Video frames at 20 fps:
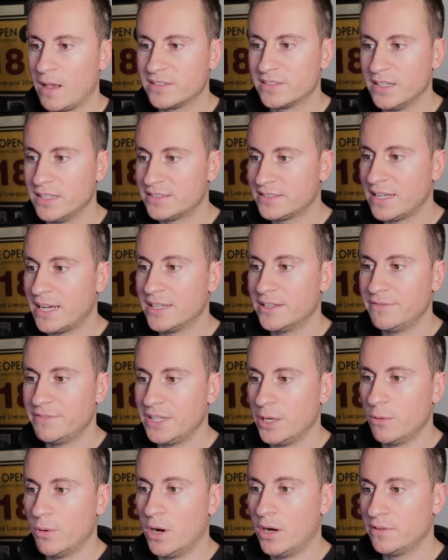So let's start the
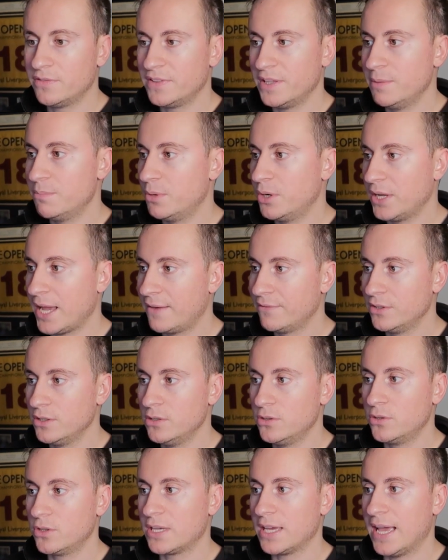video off then by having a
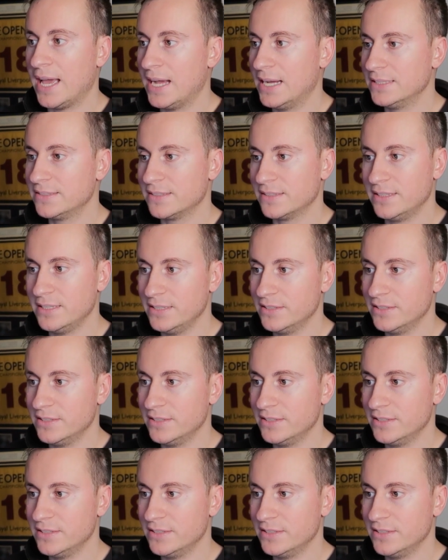look at the